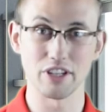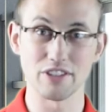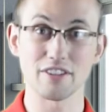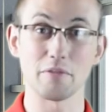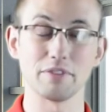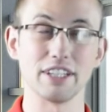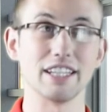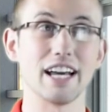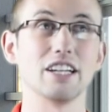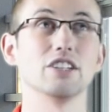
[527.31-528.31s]
It's something
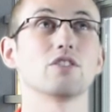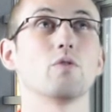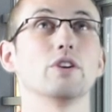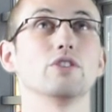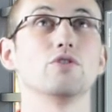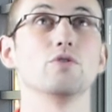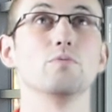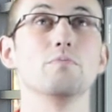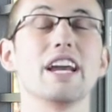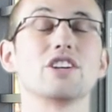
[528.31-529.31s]
that is going to
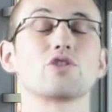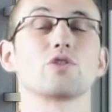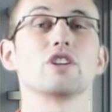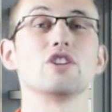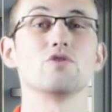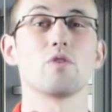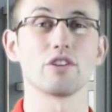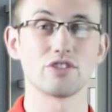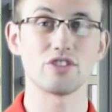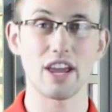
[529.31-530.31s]
make sure that you
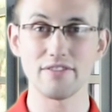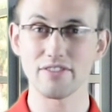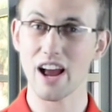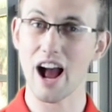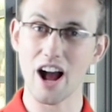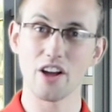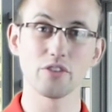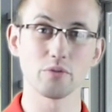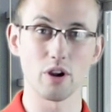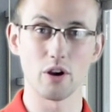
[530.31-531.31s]
are safe on
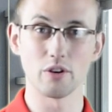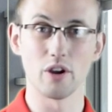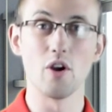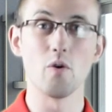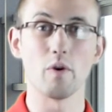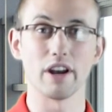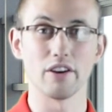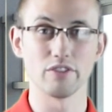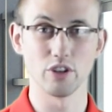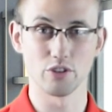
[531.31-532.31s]
the road
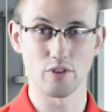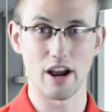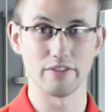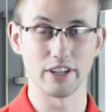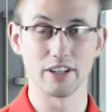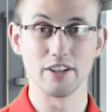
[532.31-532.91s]
whenever you're driving.